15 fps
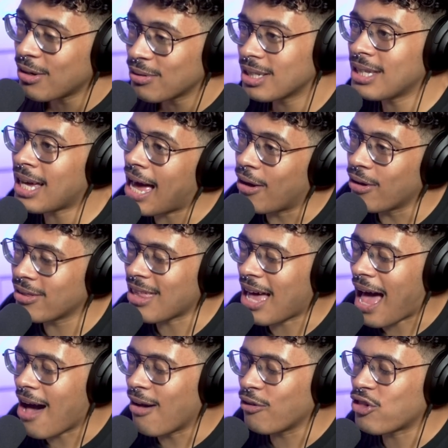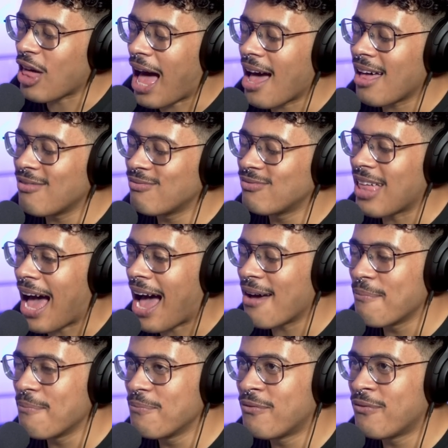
I don't think that out that out that that